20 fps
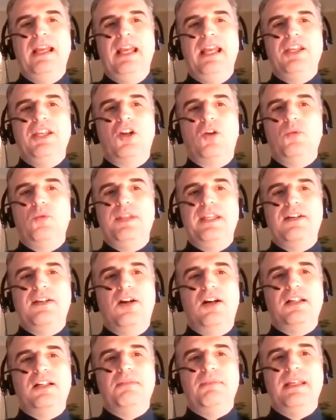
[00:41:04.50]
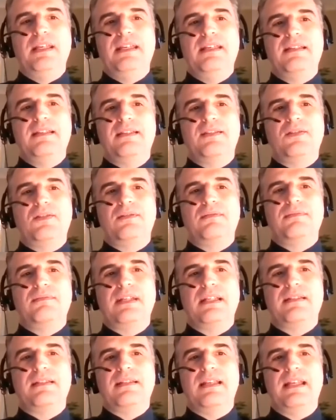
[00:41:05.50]
you know, when the economy is
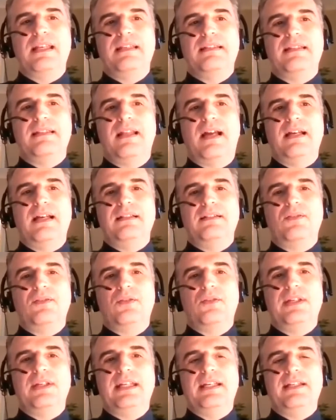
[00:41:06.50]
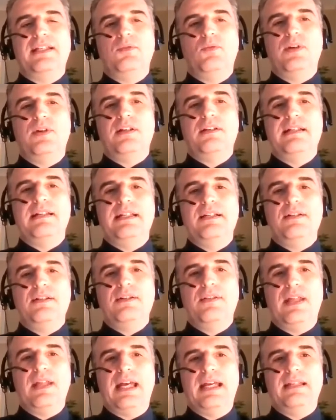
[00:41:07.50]
not growing anywhere
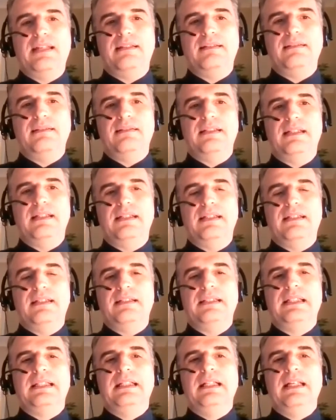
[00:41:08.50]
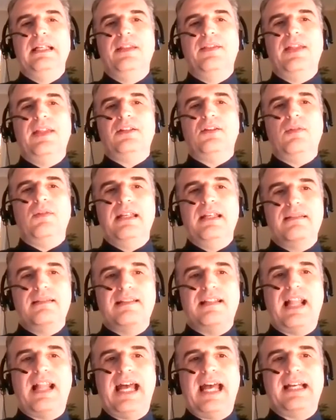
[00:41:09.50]
near that, that creates
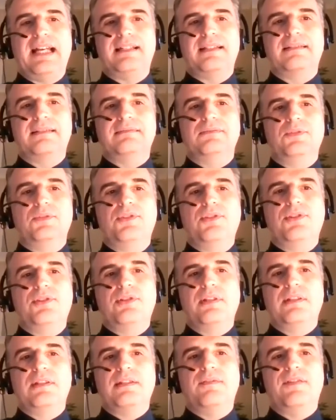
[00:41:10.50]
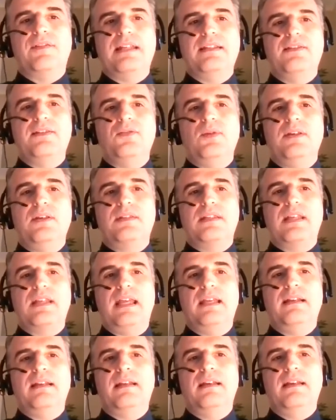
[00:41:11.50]
slack, which is a fancy way of
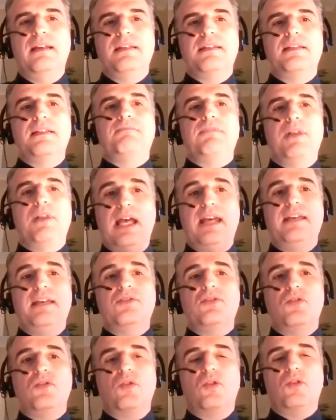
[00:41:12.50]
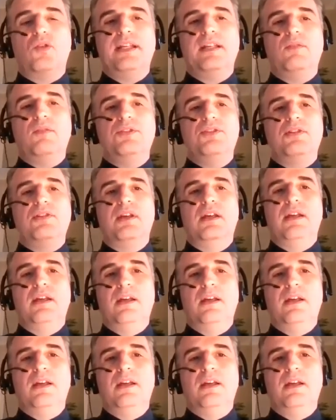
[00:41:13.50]
saying supply is growing, which